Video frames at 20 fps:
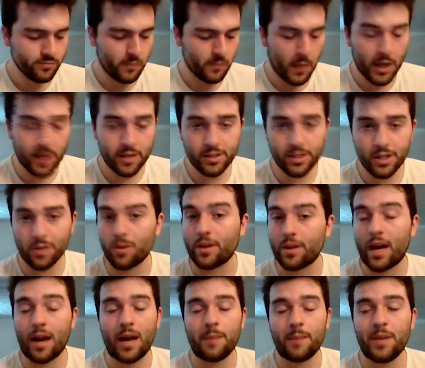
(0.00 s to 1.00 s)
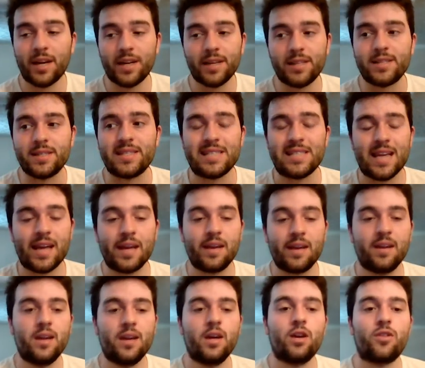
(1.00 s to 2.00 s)
So I'm not gonna say
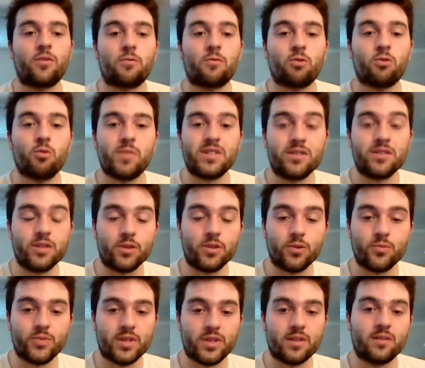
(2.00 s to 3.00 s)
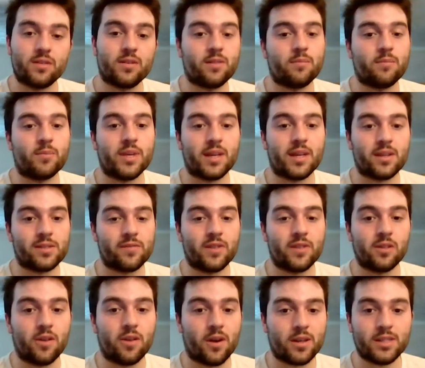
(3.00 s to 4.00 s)
the group is doomed because of the
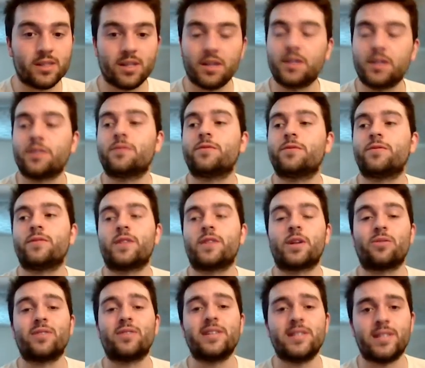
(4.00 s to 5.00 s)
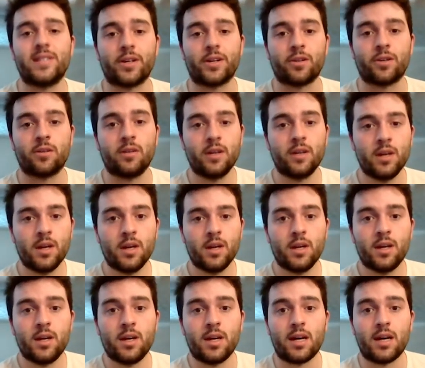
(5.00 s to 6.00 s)
loss of their lead singer,
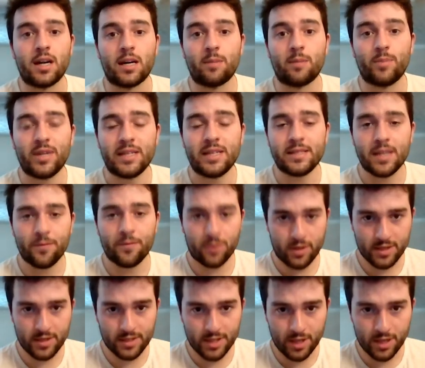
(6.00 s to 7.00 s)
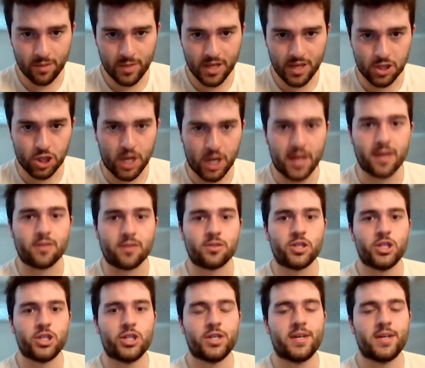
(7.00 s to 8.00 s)
but it definitely is gonna be a
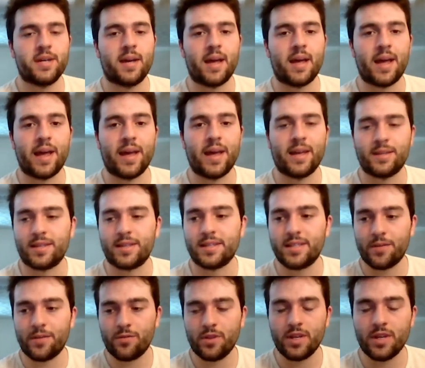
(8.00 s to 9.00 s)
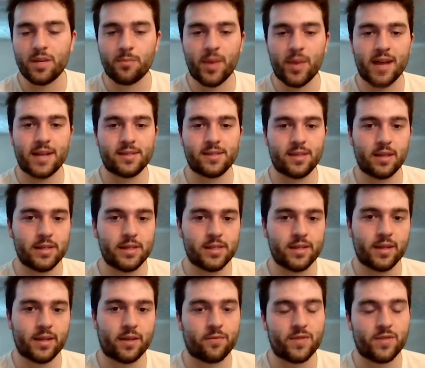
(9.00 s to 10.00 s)
change, and it definitely impacts the
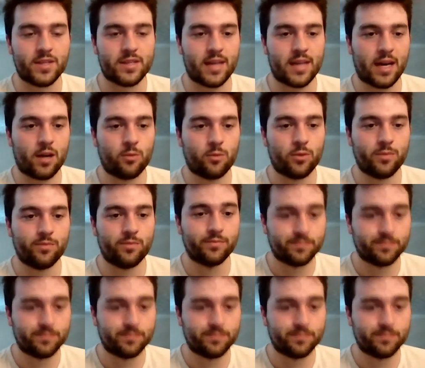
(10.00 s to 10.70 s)
listening of this album.